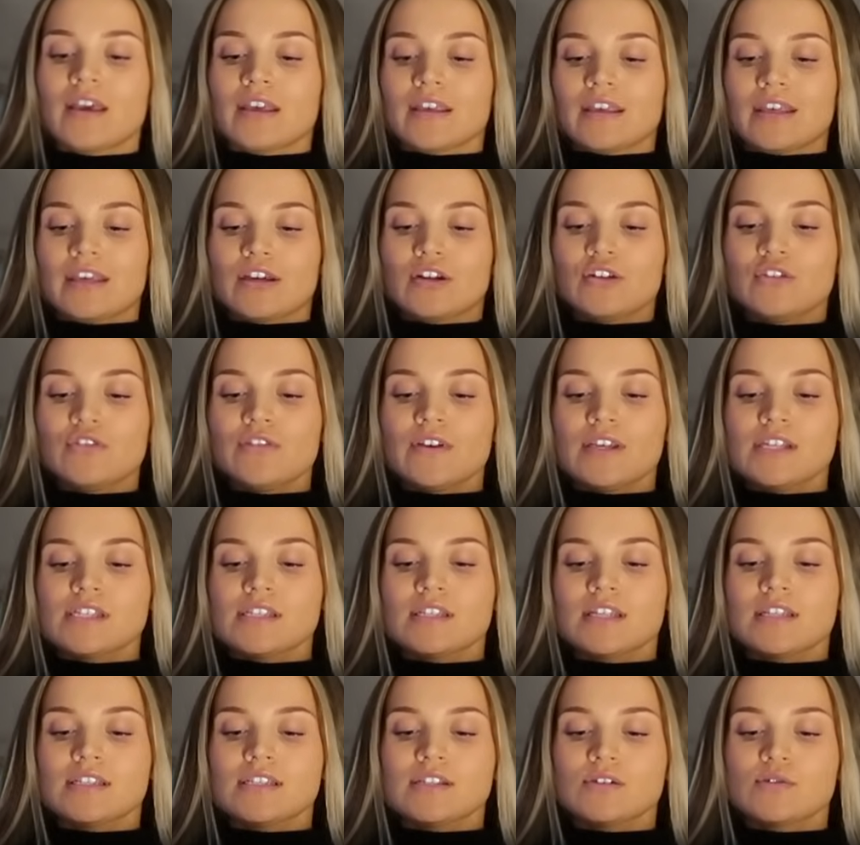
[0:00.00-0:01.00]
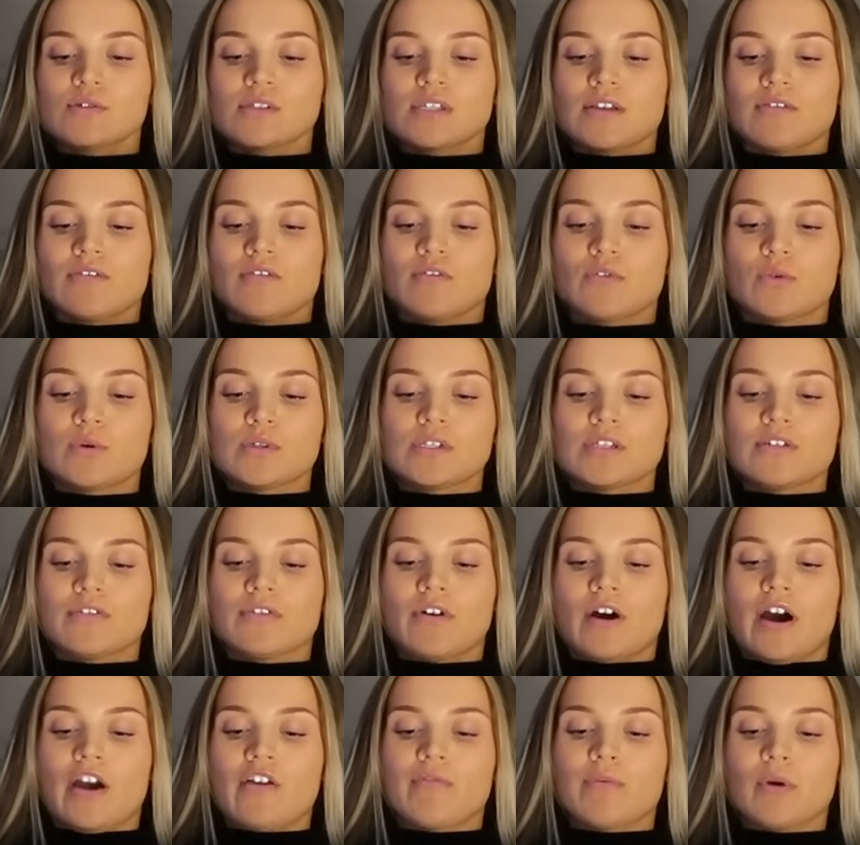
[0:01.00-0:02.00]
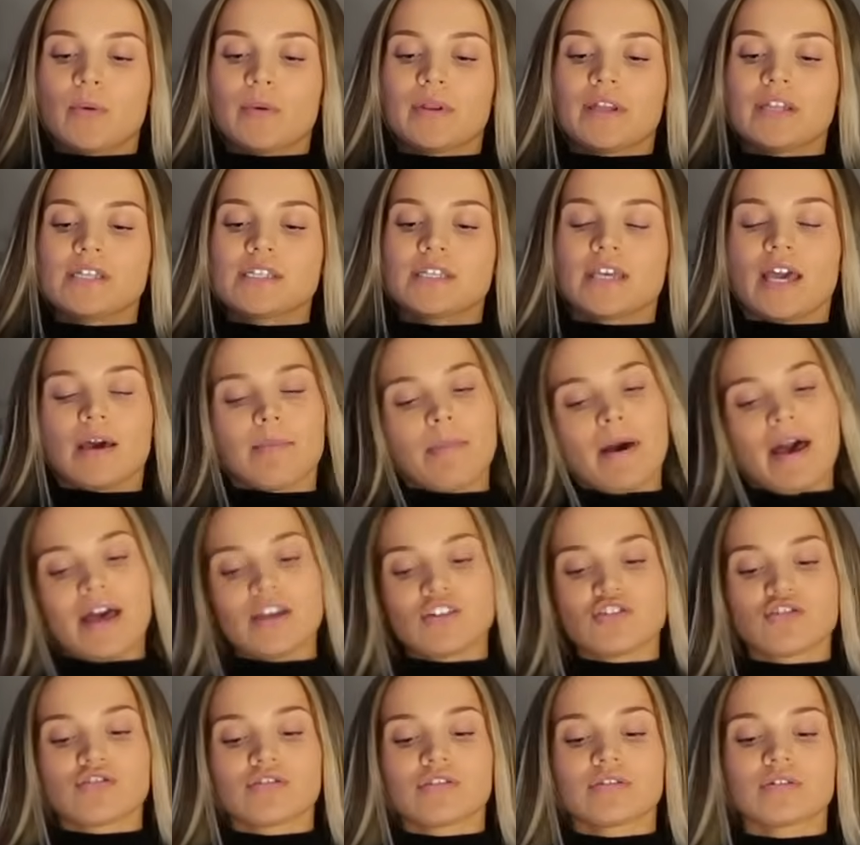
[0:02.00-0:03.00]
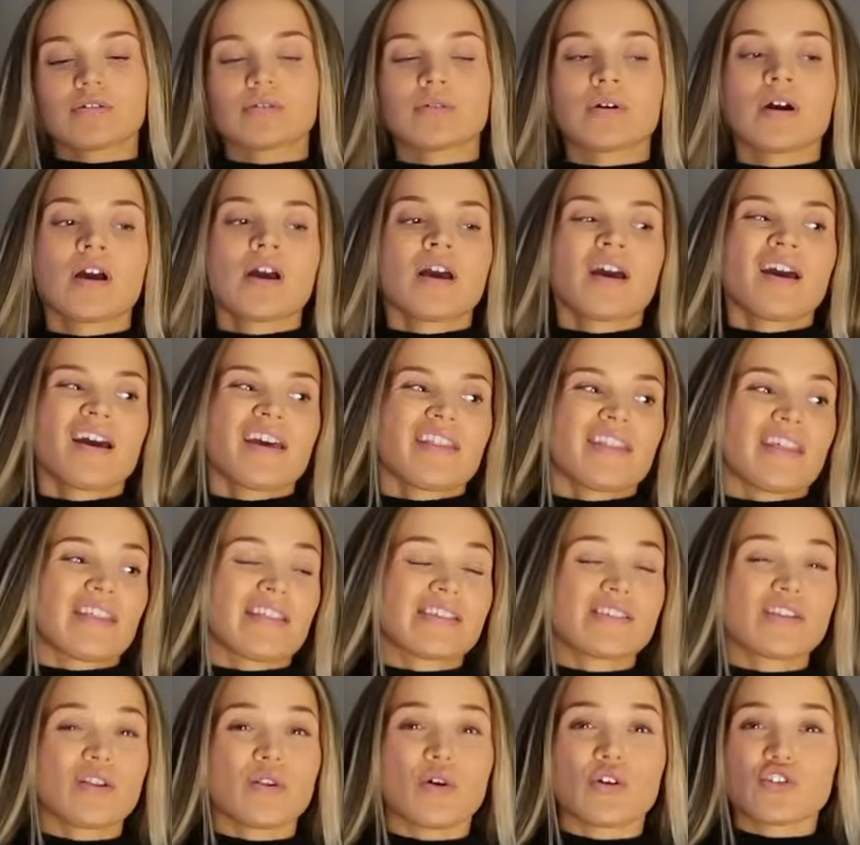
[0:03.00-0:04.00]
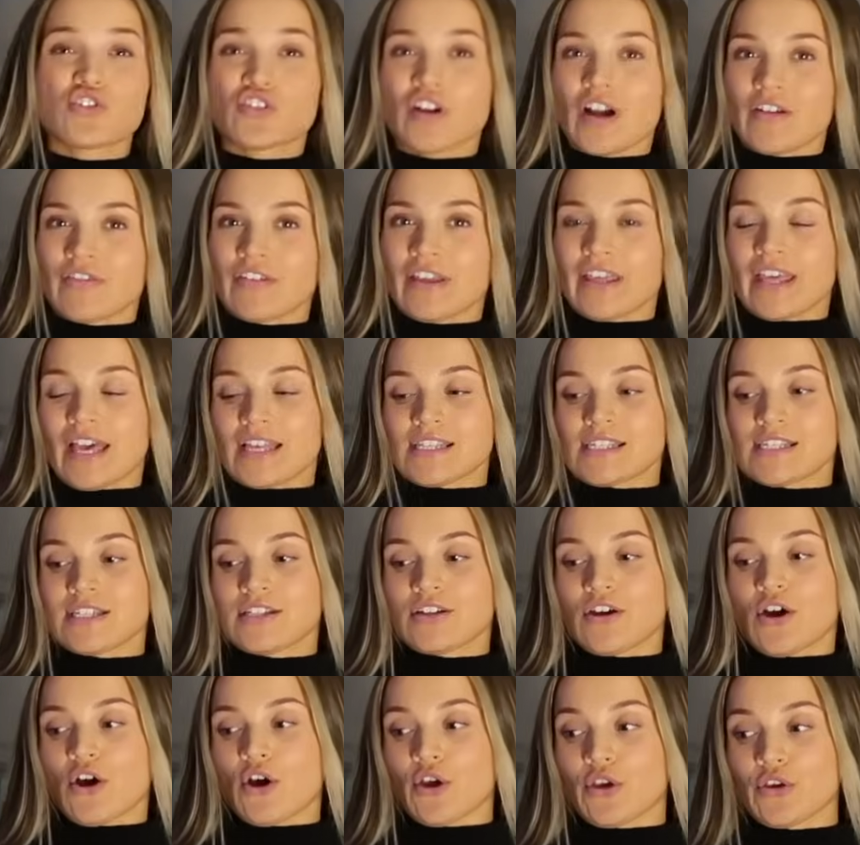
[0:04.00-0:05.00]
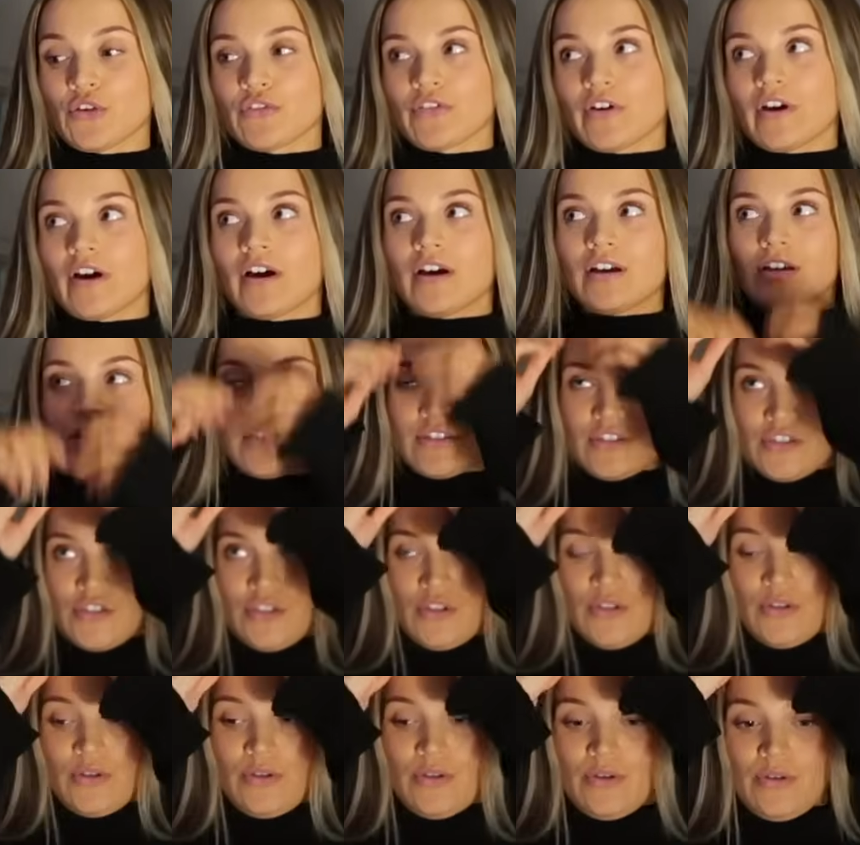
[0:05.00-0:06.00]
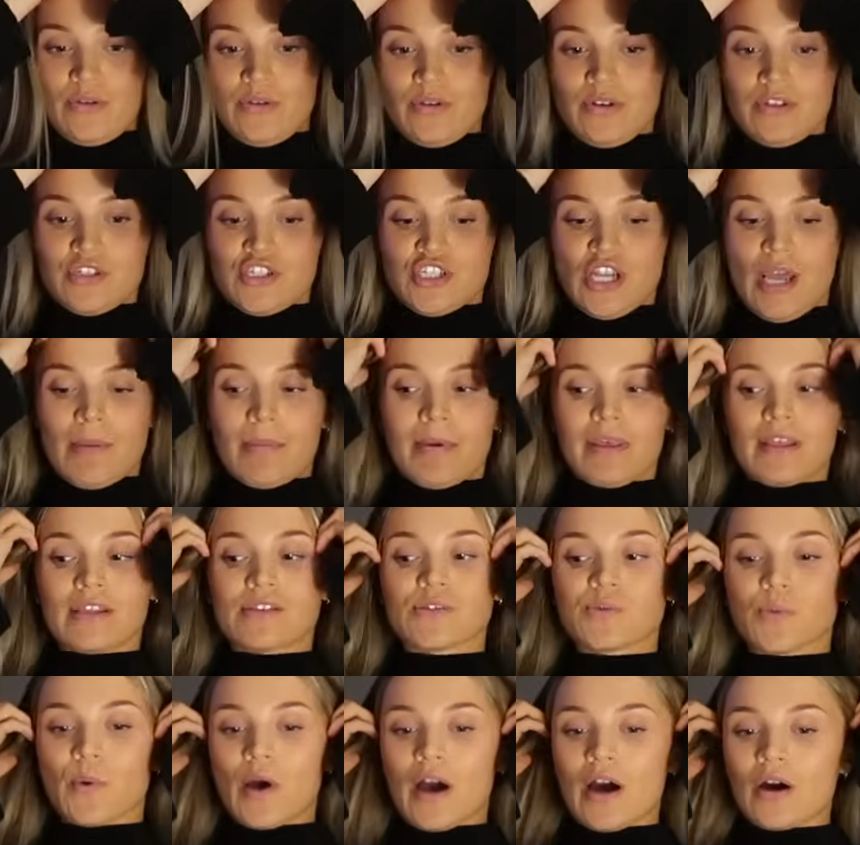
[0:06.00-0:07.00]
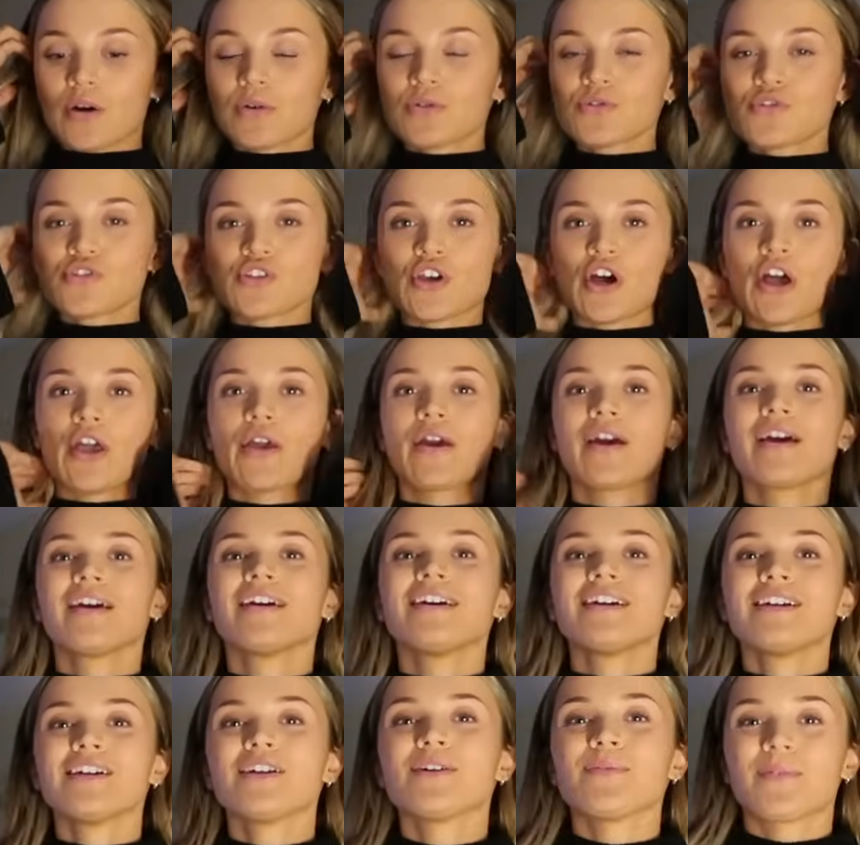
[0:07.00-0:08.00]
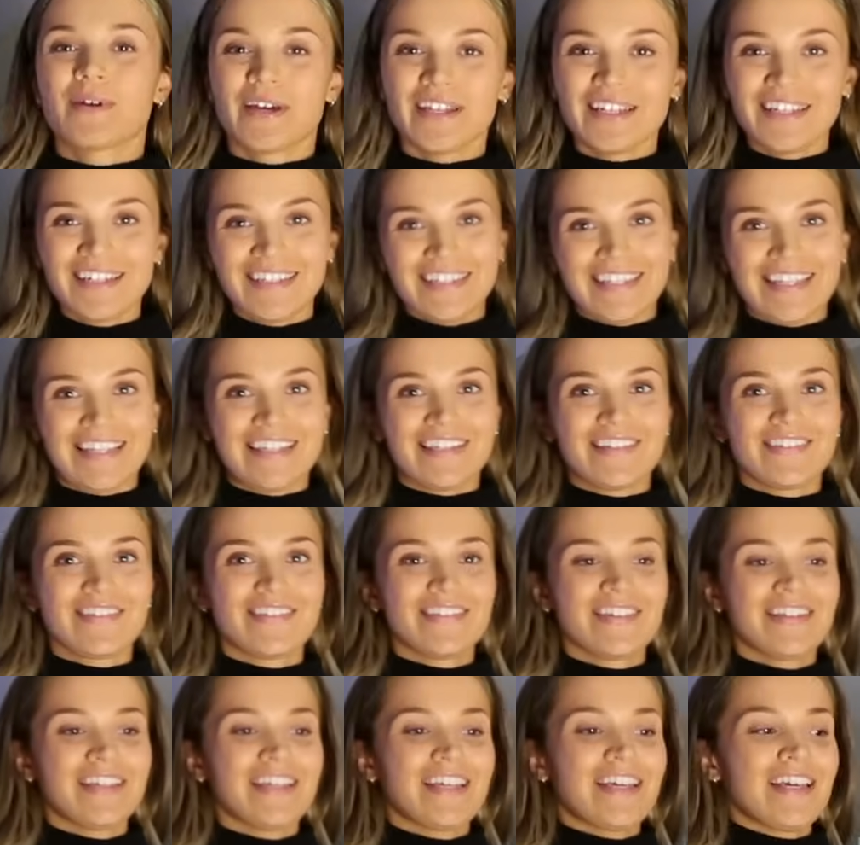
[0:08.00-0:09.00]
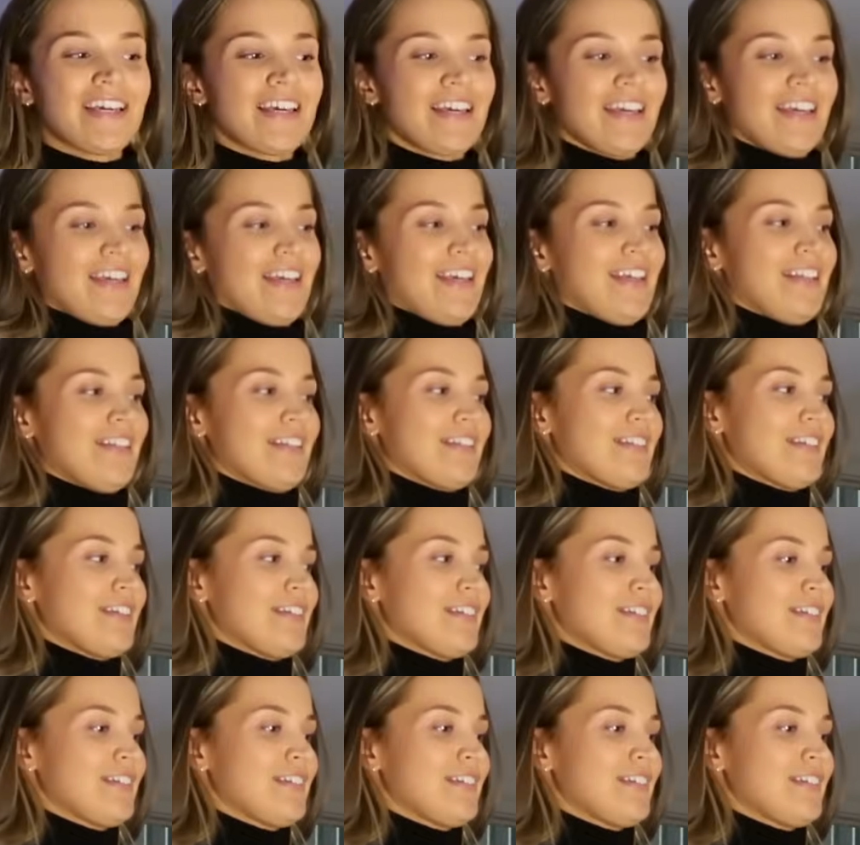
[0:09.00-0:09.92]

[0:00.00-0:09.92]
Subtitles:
Kickoff isn't until 7:45, but we need to get petrol. I think there's a lot of traffic getting over to Sheppey as well. So we're going to leave in